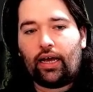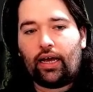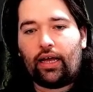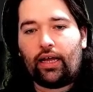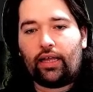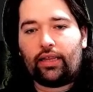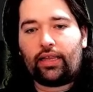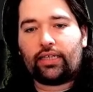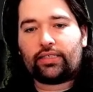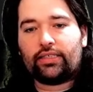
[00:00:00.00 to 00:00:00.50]

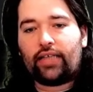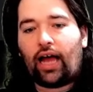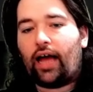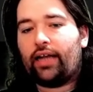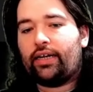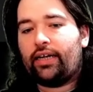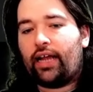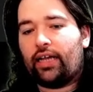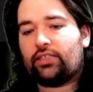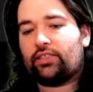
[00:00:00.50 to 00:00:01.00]
that's
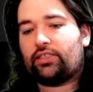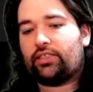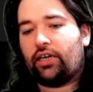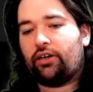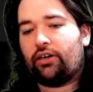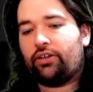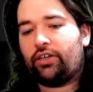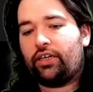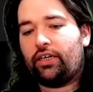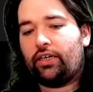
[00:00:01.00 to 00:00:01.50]
not
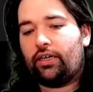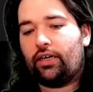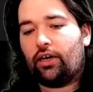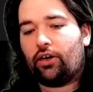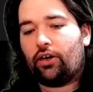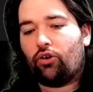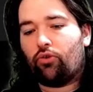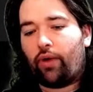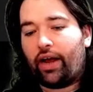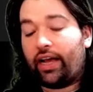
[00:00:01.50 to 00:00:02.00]
necessarily
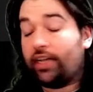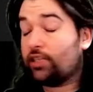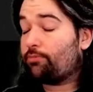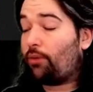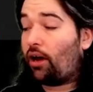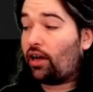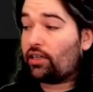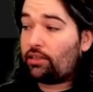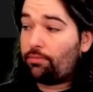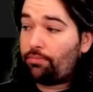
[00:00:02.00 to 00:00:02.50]
a great
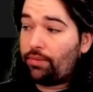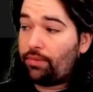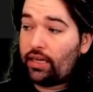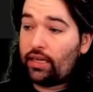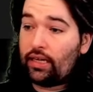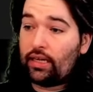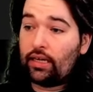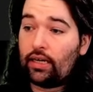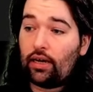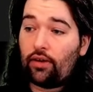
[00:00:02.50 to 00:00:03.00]
spot to
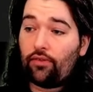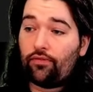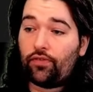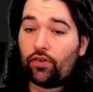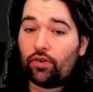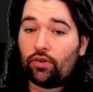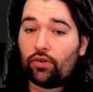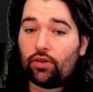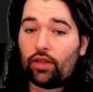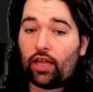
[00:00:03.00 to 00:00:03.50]
be
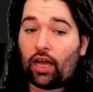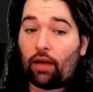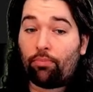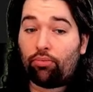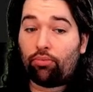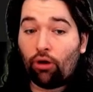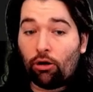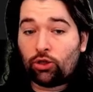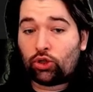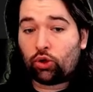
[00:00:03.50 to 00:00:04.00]
for, like, a
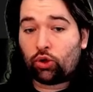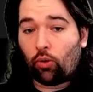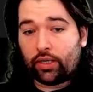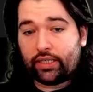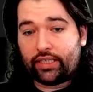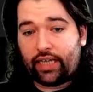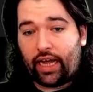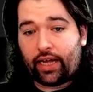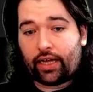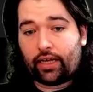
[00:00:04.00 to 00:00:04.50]
Pro Tour
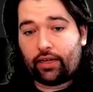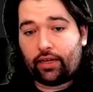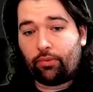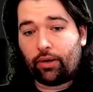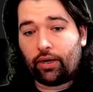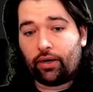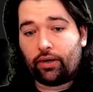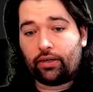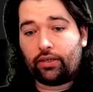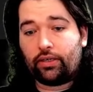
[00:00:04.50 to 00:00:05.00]
deck,
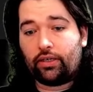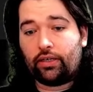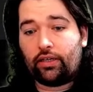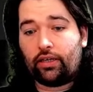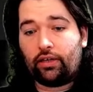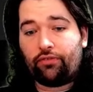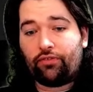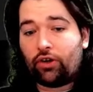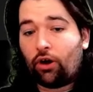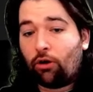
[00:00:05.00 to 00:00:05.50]
where
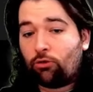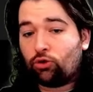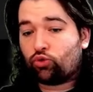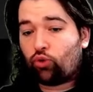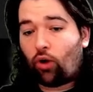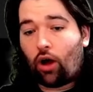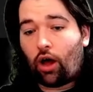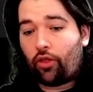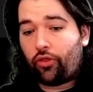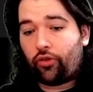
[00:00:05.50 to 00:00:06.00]
if you don't
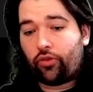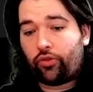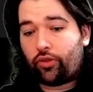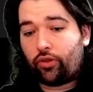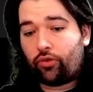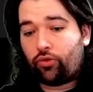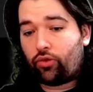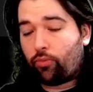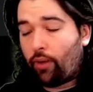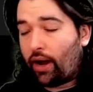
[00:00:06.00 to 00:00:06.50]
draw
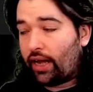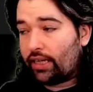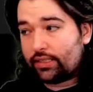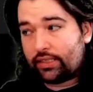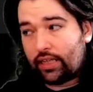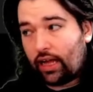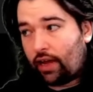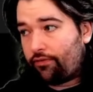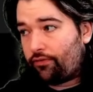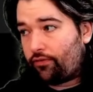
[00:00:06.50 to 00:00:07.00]
the right
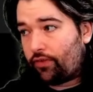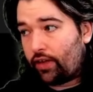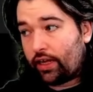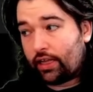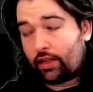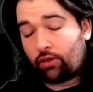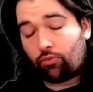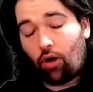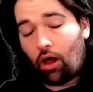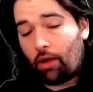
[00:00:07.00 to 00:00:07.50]
stuff and
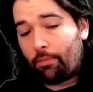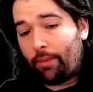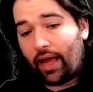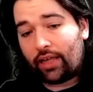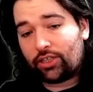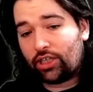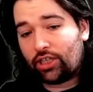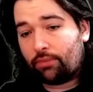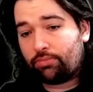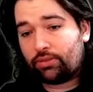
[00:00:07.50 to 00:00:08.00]
get the wrong
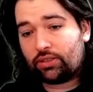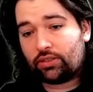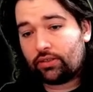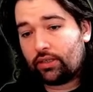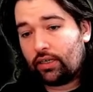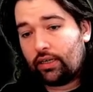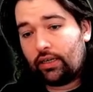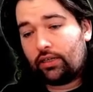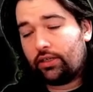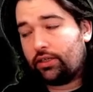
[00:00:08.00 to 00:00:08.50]
matchups,
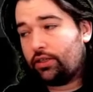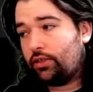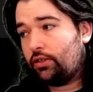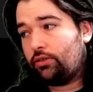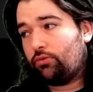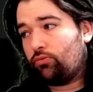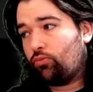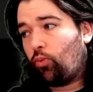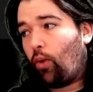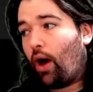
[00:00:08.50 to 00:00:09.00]

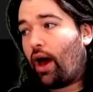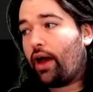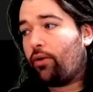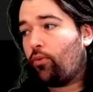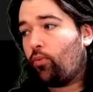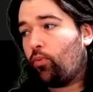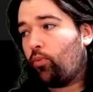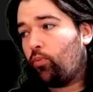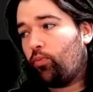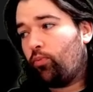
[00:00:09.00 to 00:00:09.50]
why
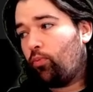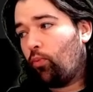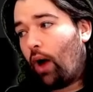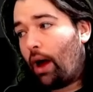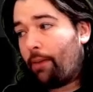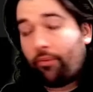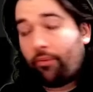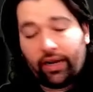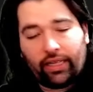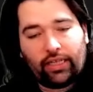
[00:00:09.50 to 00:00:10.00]

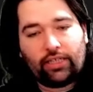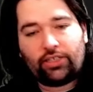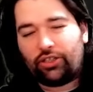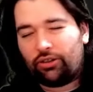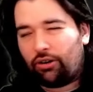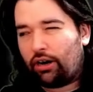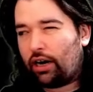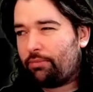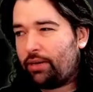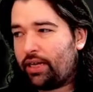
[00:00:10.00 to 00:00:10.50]
bring this? You
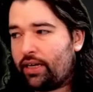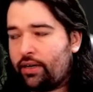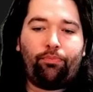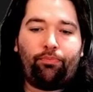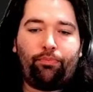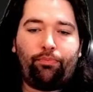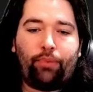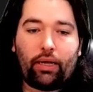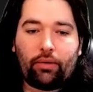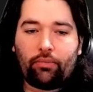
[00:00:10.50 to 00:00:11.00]
know what I mean?
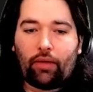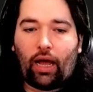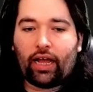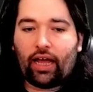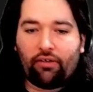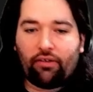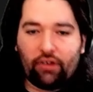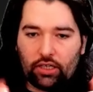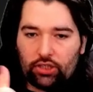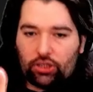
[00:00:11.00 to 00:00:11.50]
But I
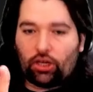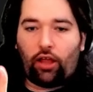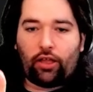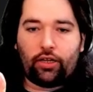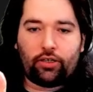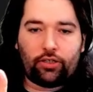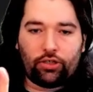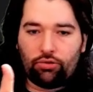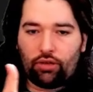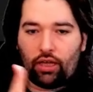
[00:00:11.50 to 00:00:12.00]
give it a
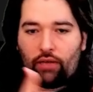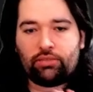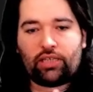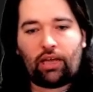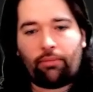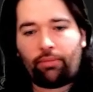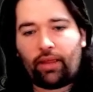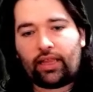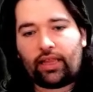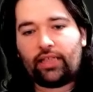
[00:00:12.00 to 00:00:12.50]
solid 2 thumbs
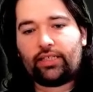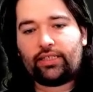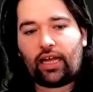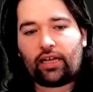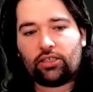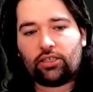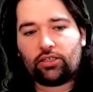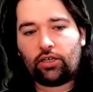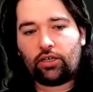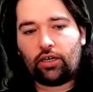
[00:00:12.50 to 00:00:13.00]
up. Like, this
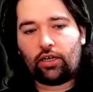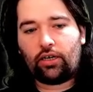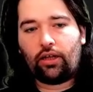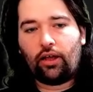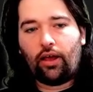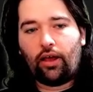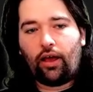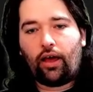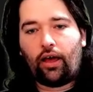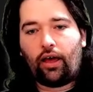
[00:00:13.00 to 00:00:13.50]
deck is good.
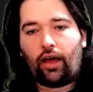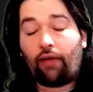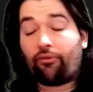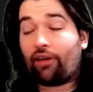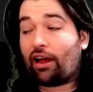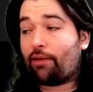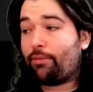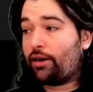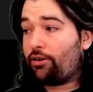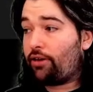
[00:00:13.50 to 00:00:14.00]
I
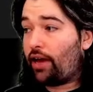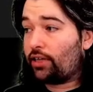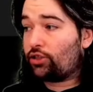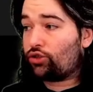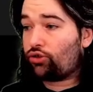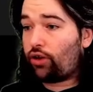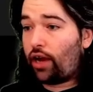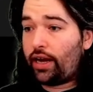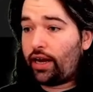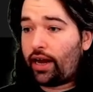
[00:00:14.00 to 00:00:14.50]
recommend you guys
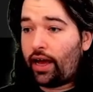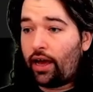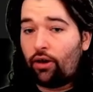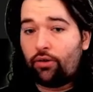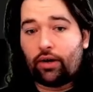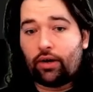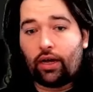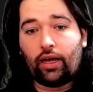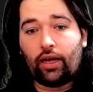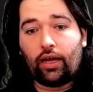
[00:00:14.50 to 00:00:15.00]
try it
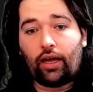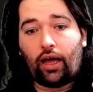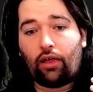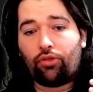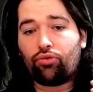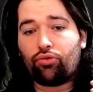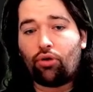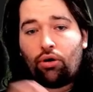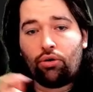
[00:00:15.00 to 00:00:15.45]
out. I'll throw